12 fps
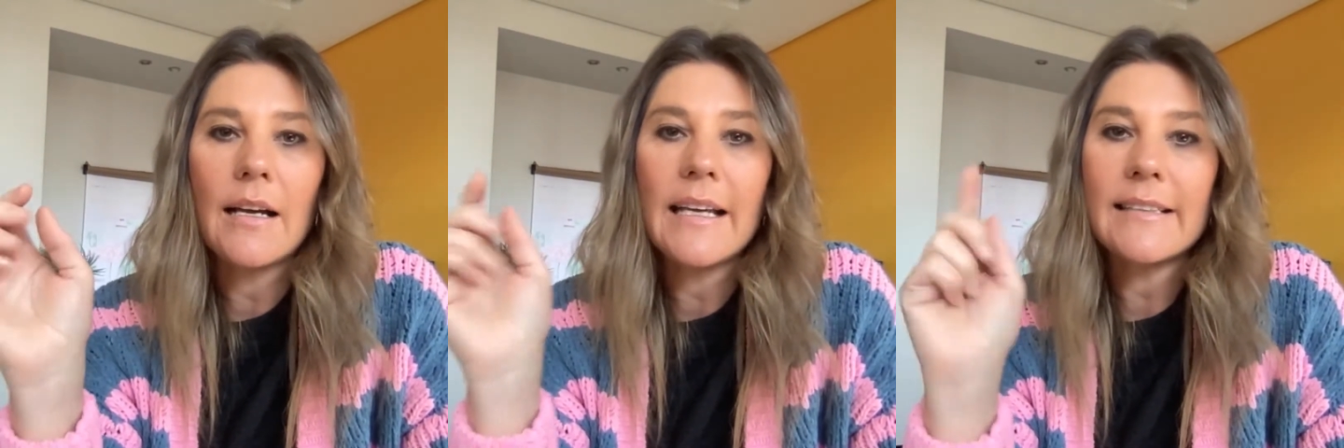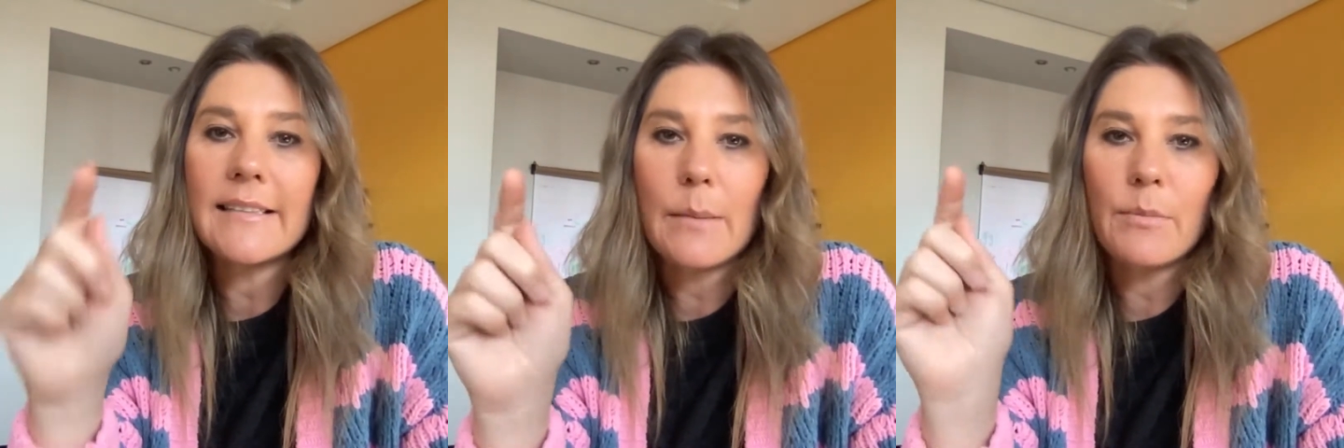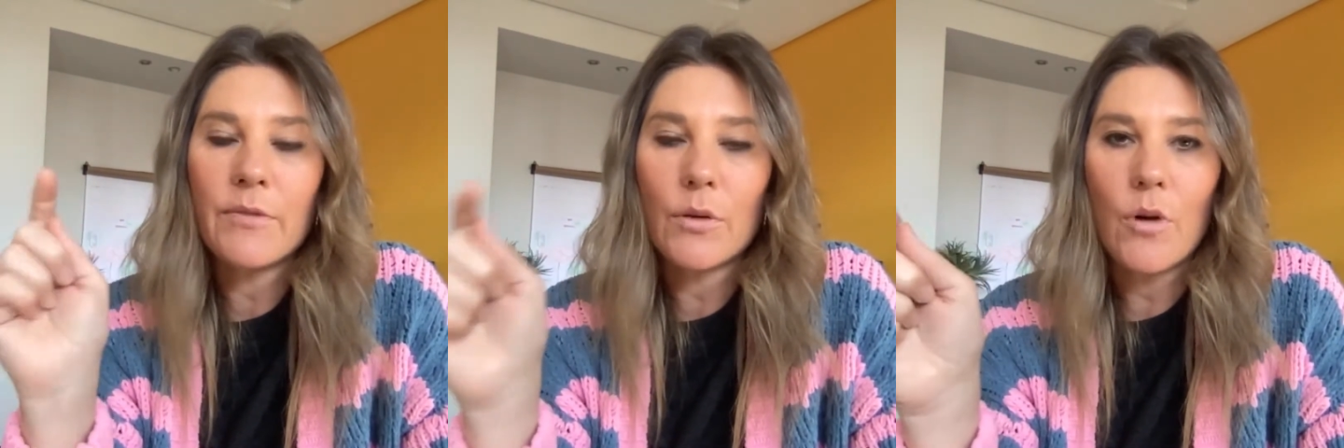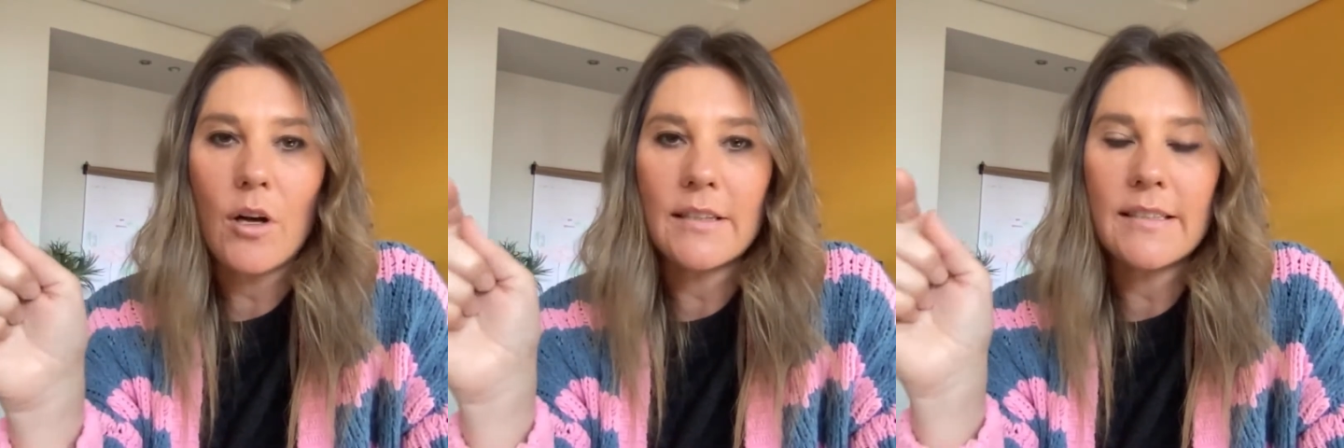except for
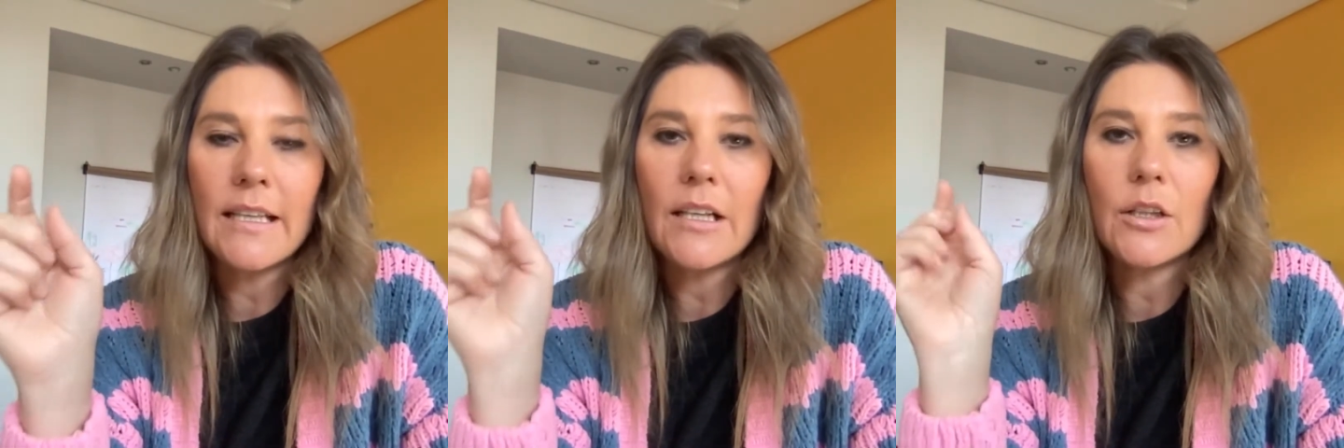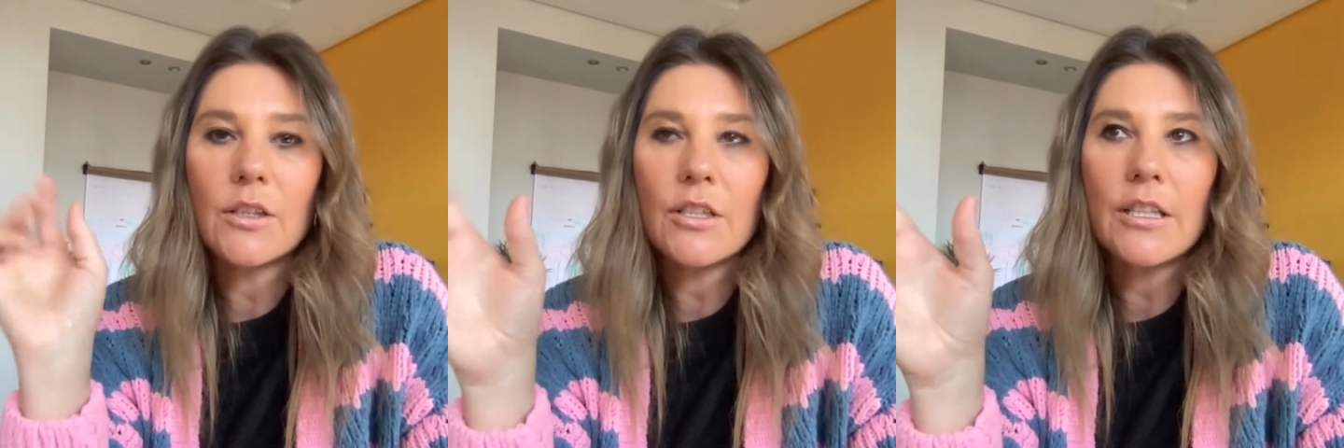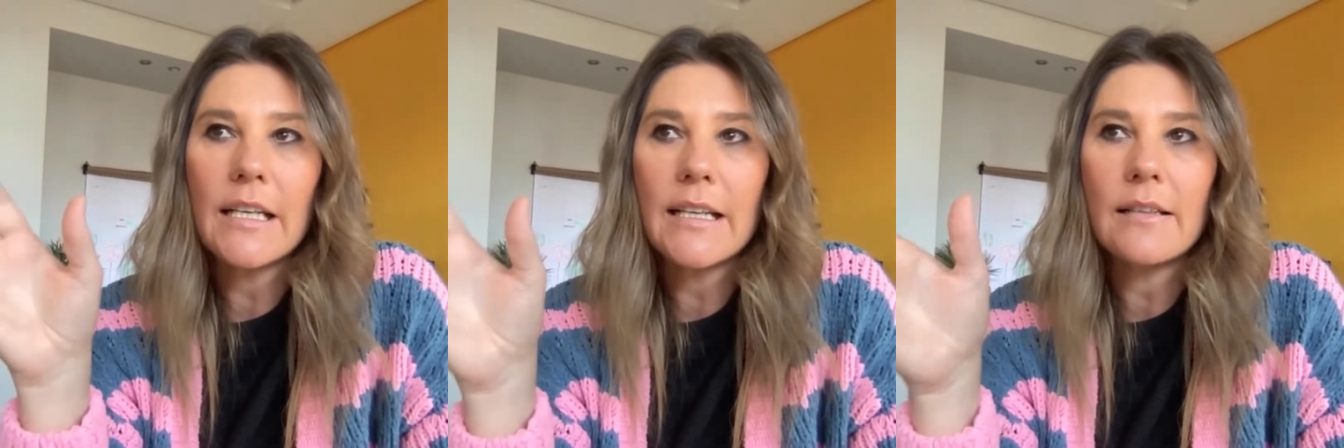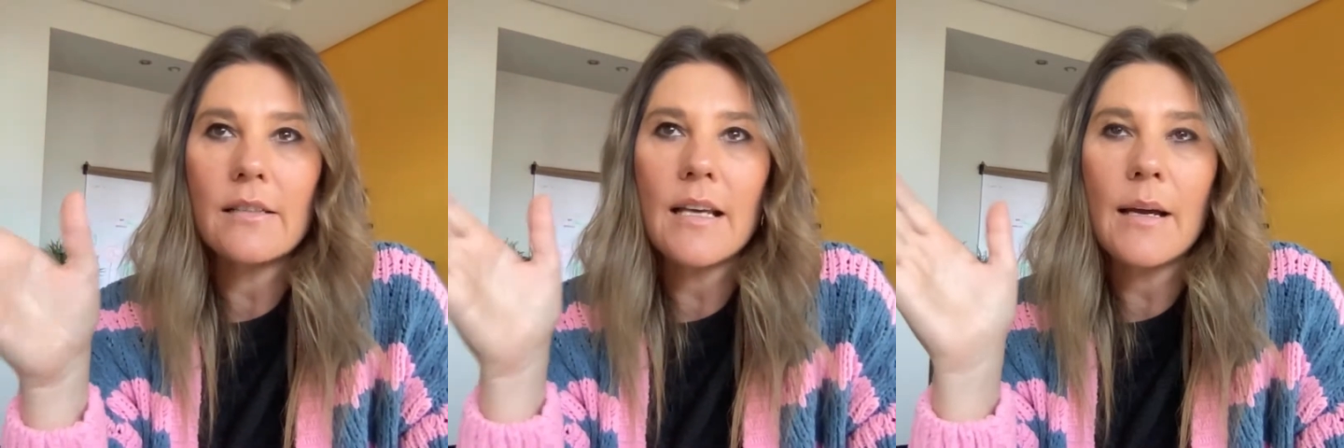Roxy, because she
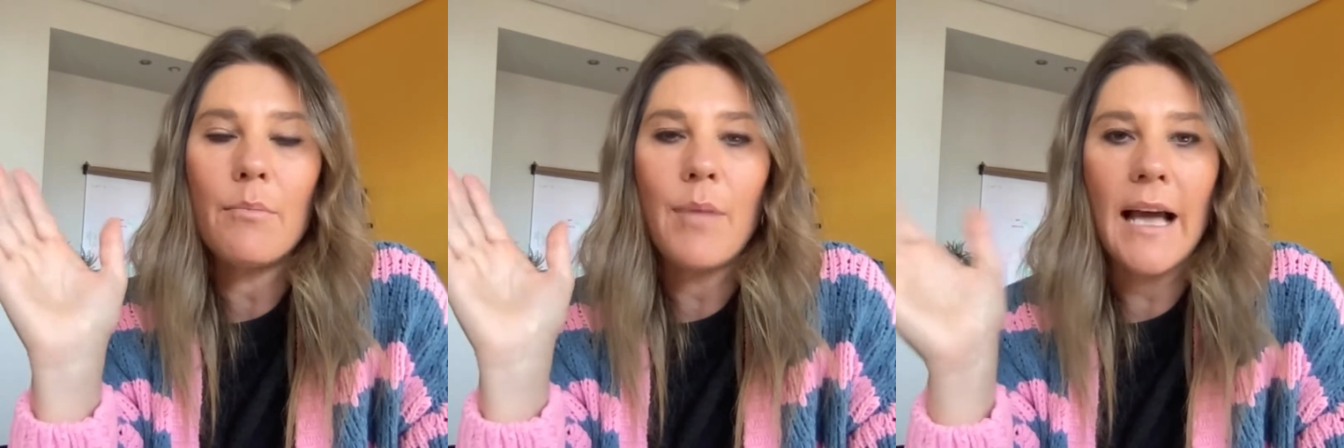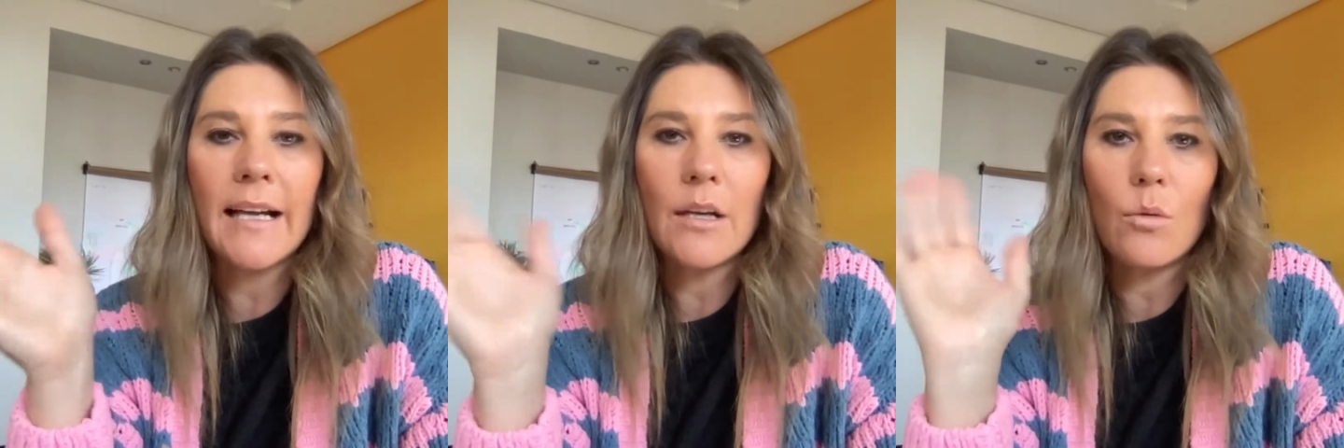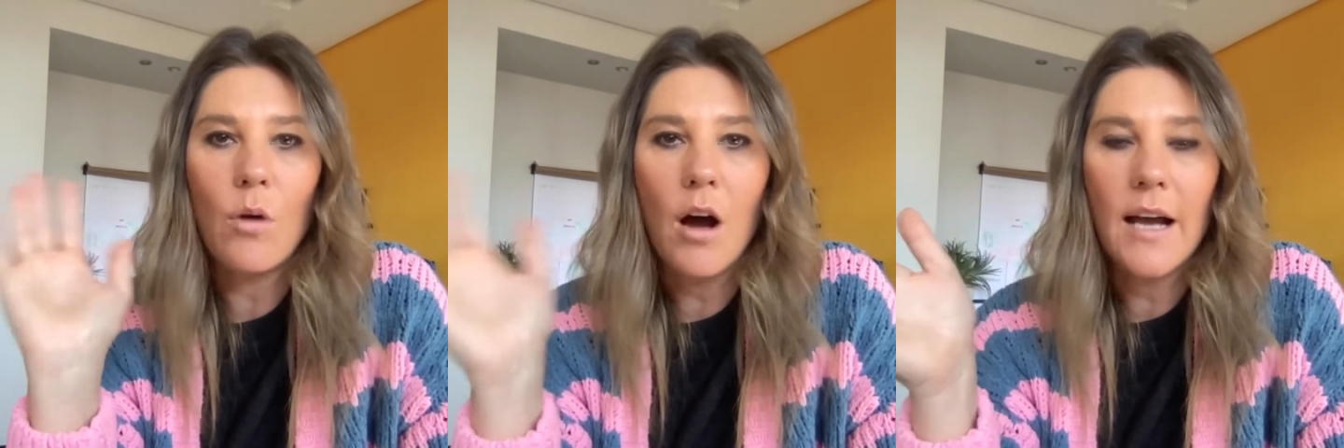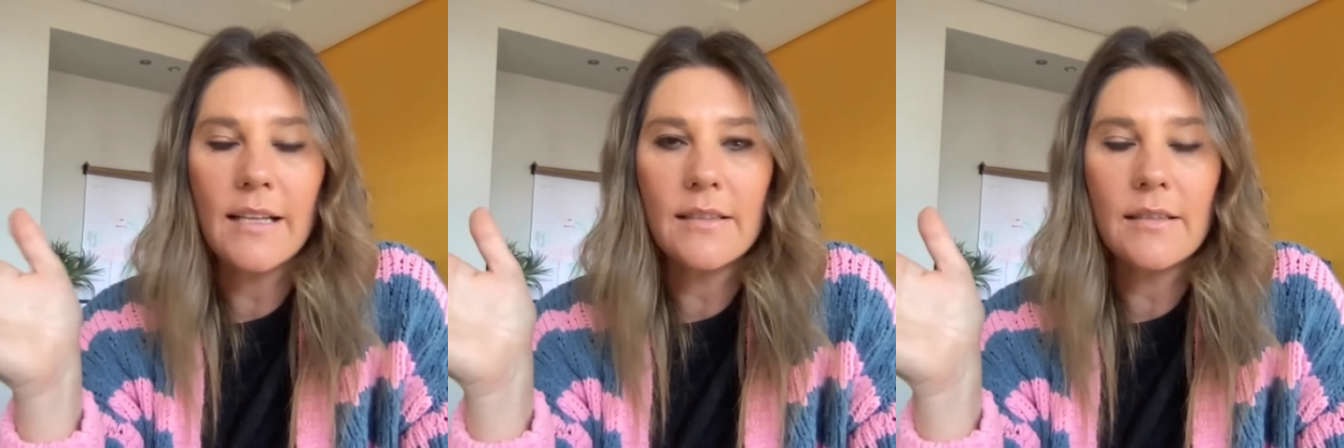is a black and
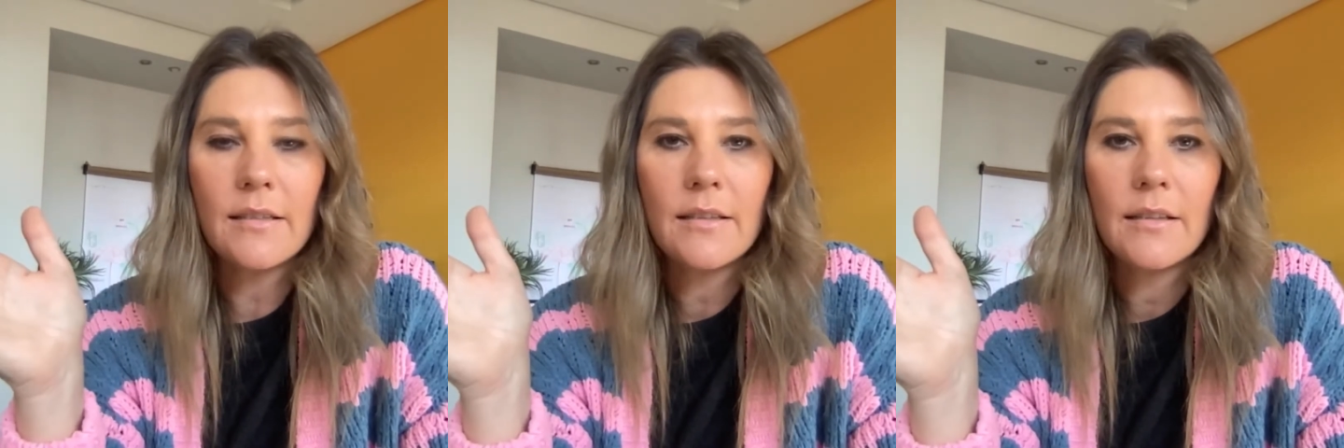white,